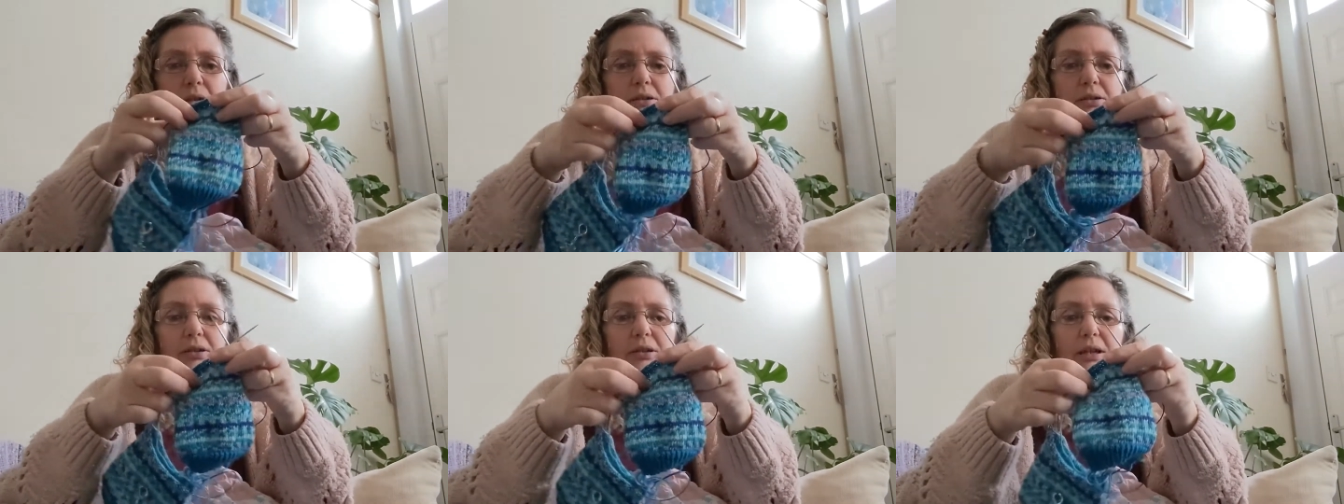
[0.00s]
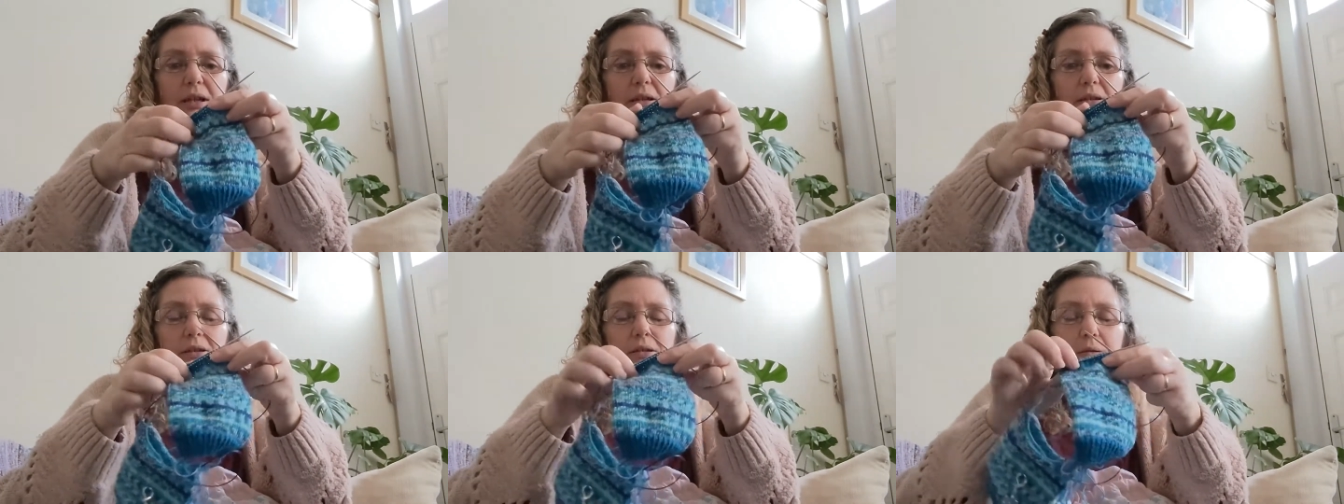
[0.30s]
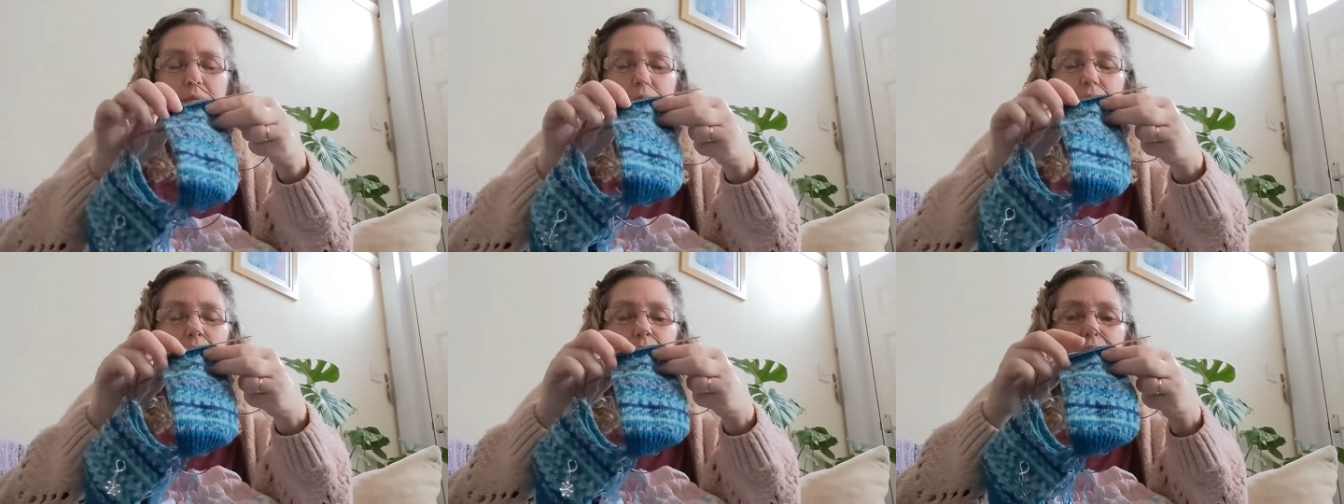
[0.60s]
So yeah, so
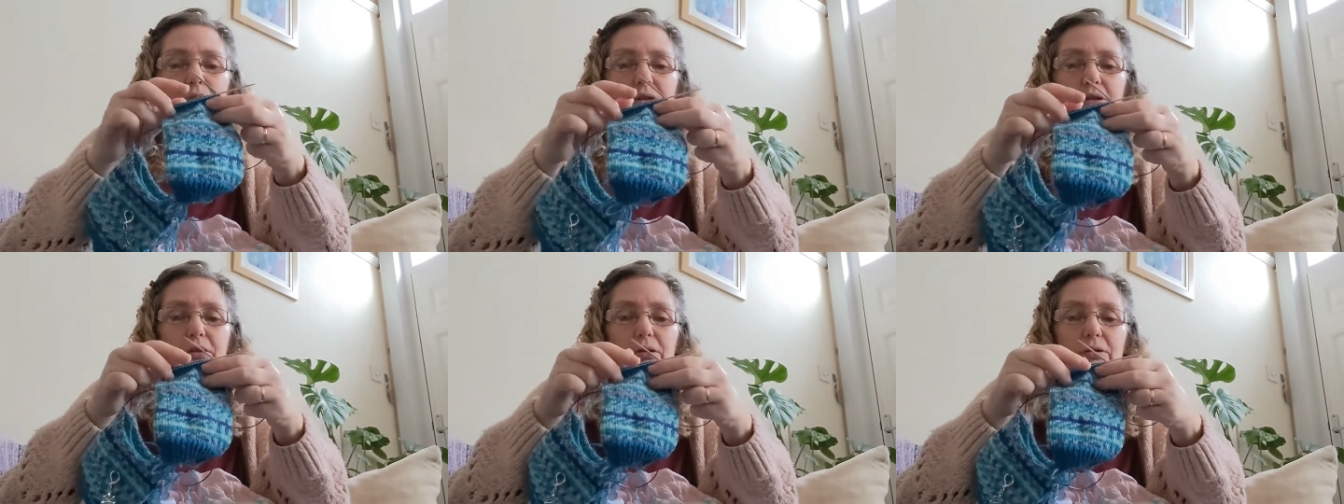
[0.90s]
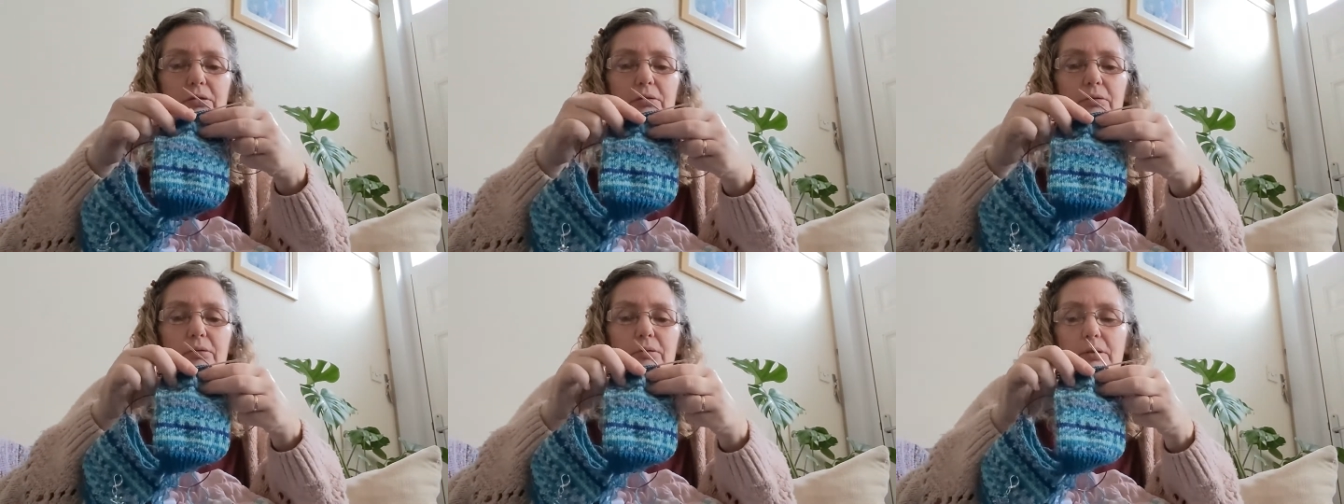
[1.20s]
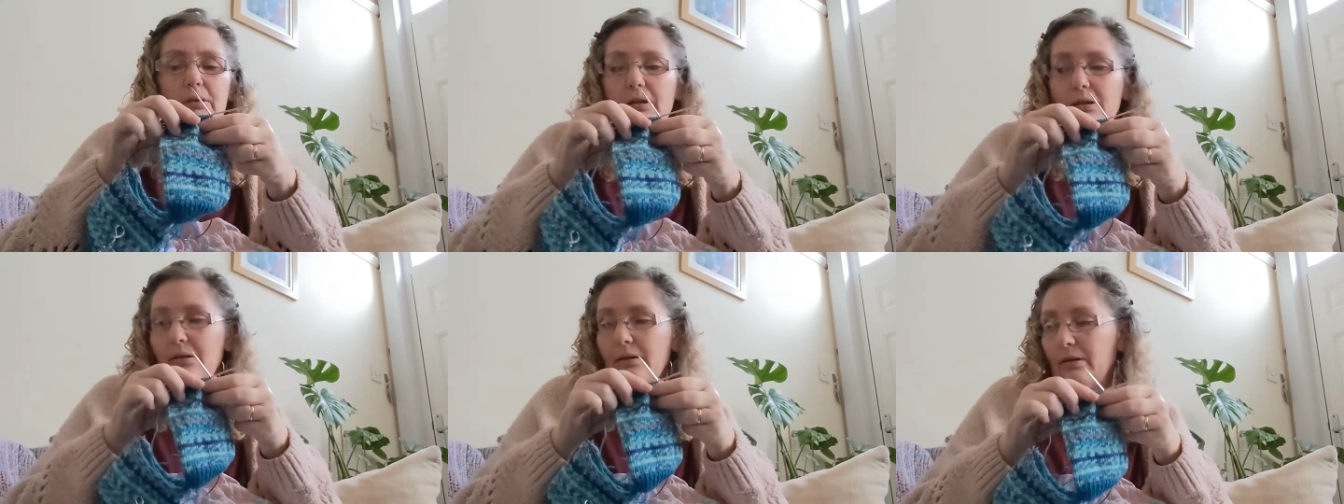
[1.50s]
I'm going to
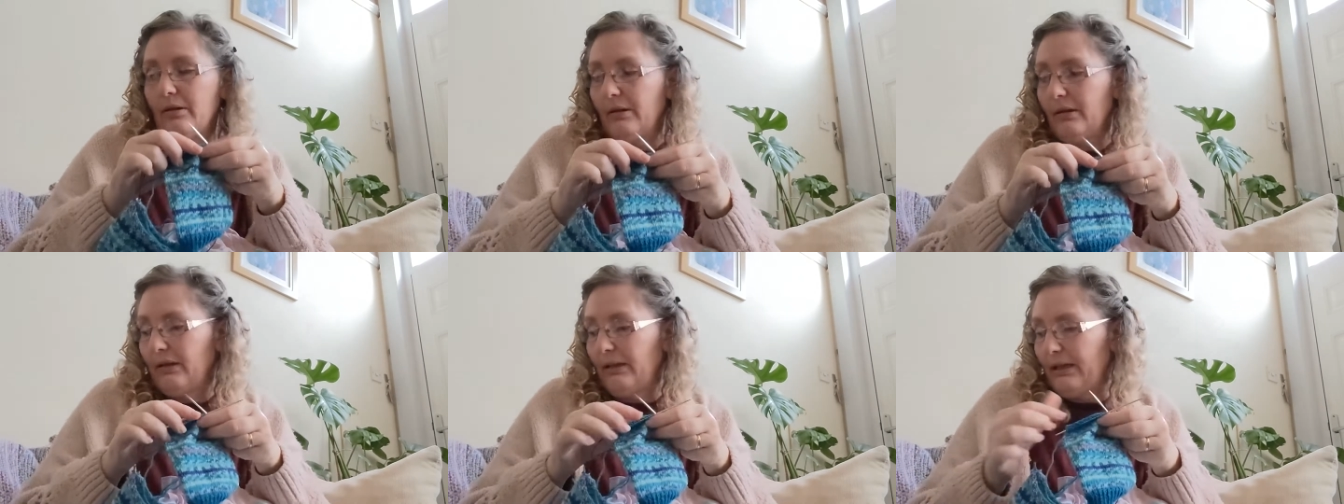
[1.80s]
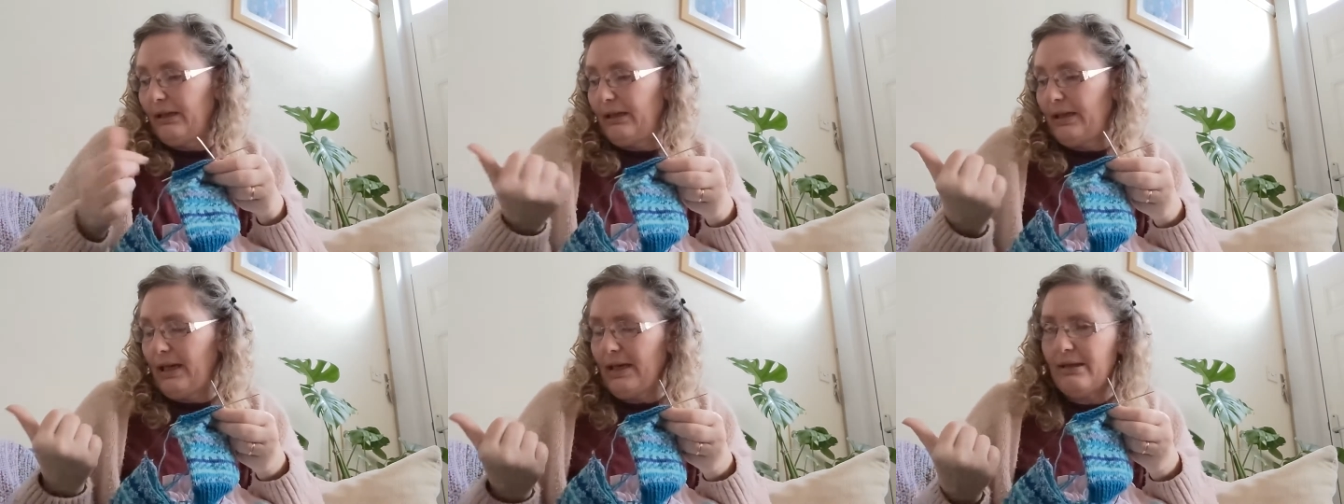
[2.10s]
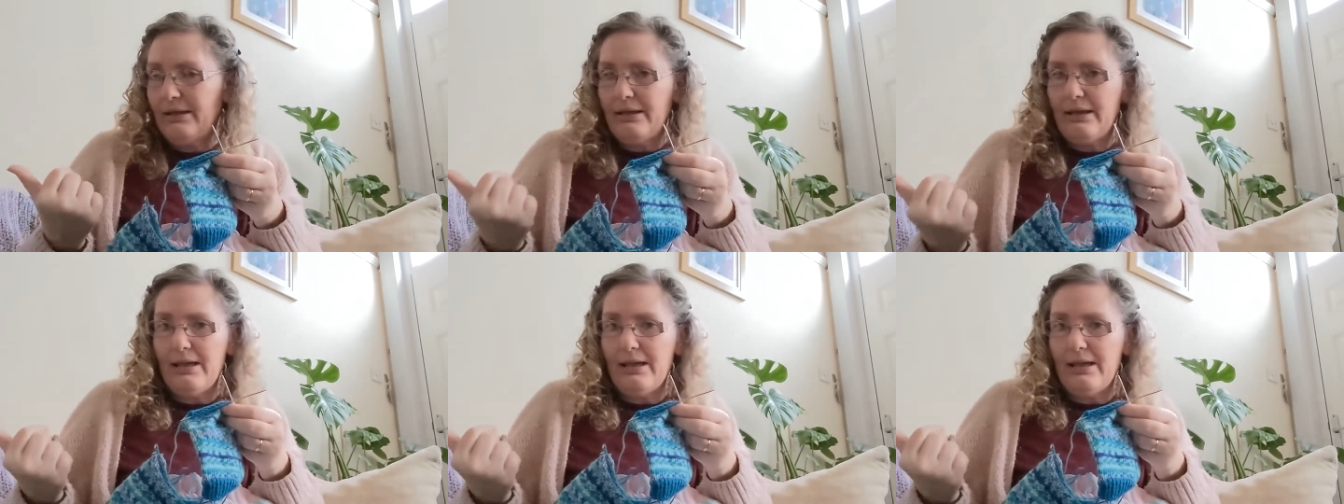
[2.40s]
get